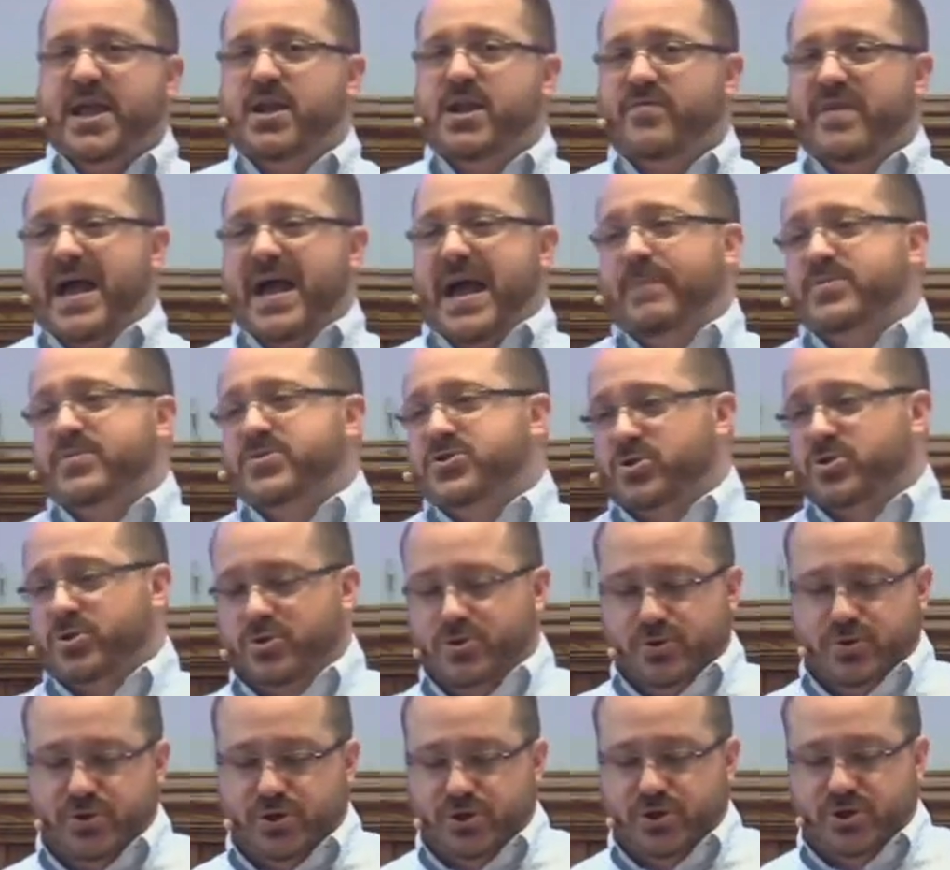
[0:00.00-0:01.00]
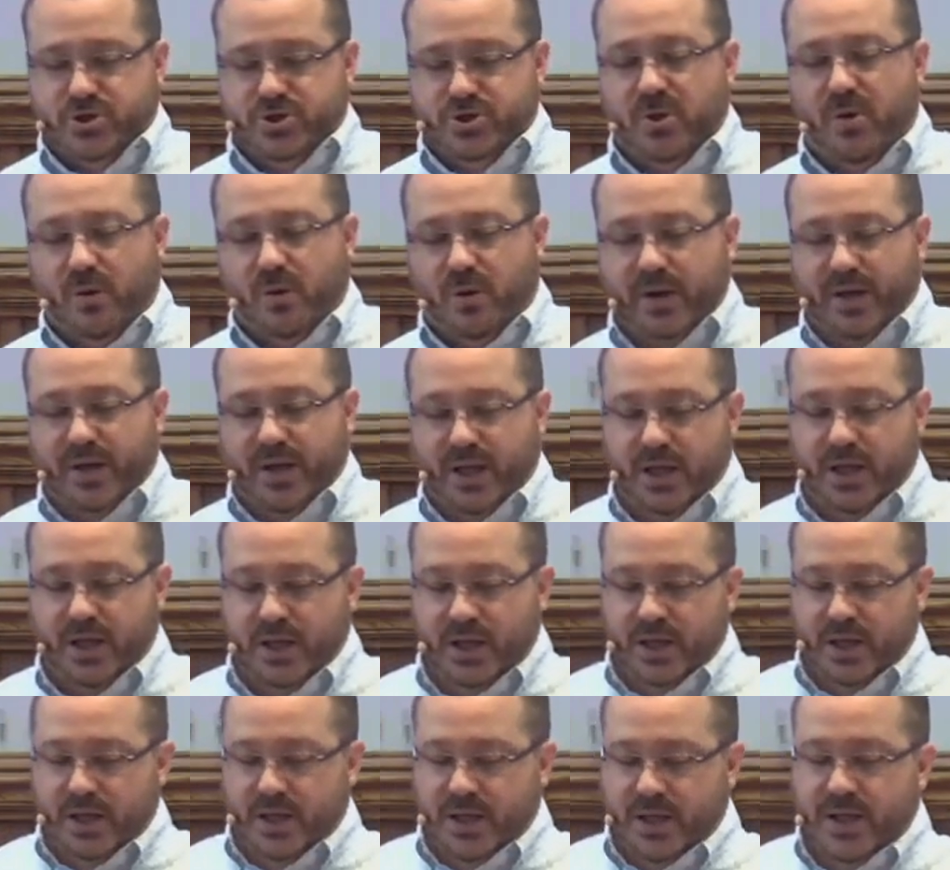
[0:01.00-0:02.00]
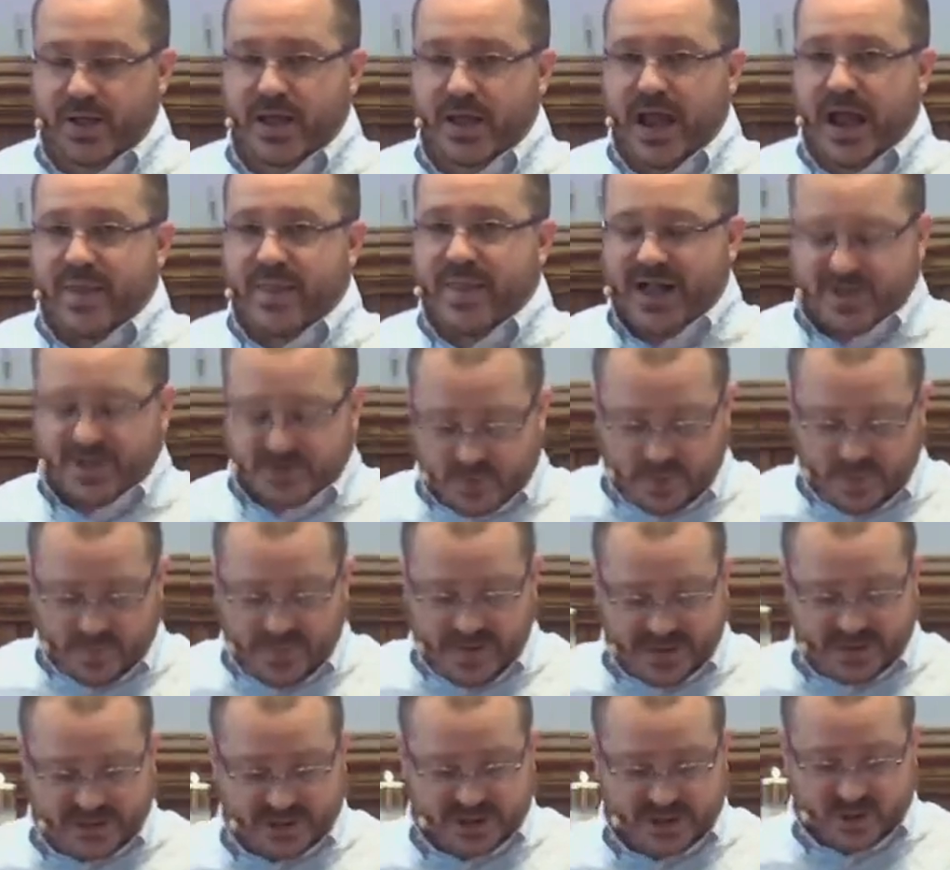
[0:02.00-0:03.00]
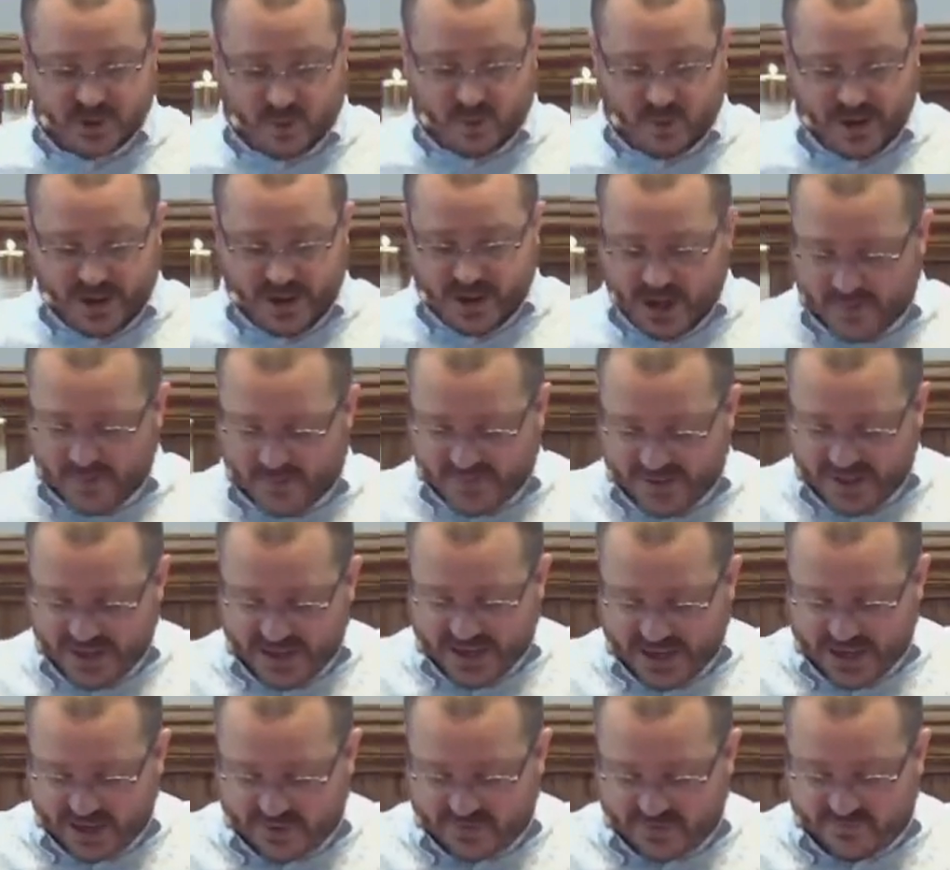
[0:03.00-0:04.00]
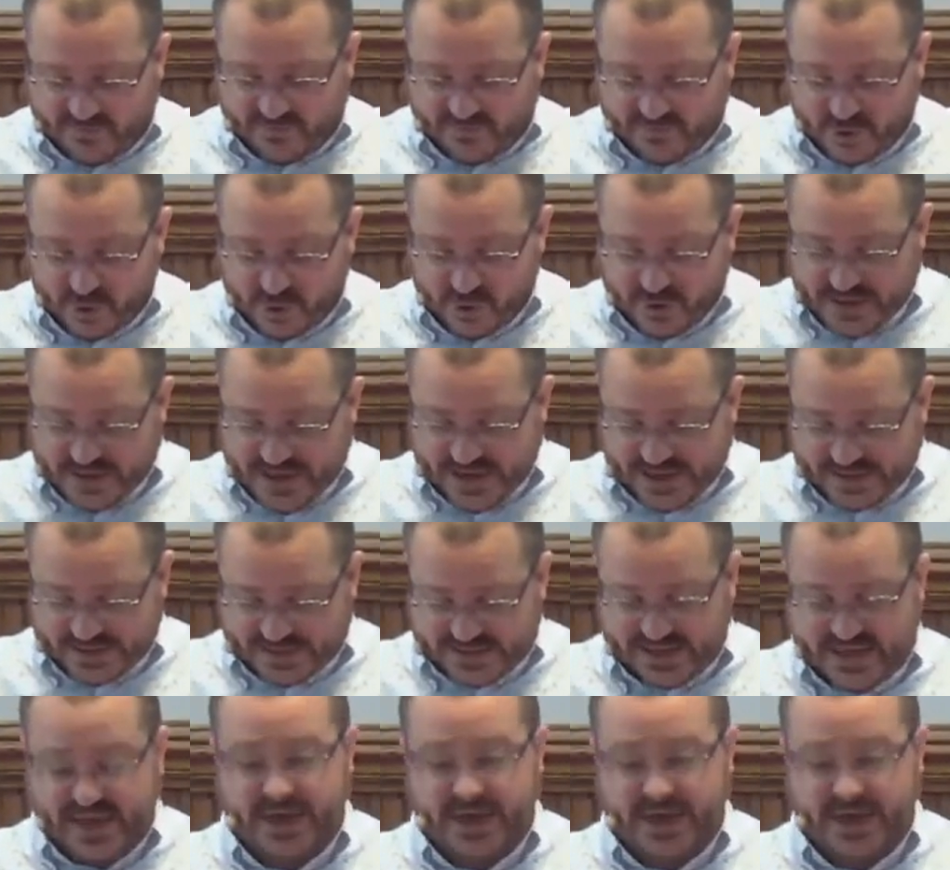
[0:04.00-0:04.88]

absolute joy. And that's where we pick the story up in Luke 19,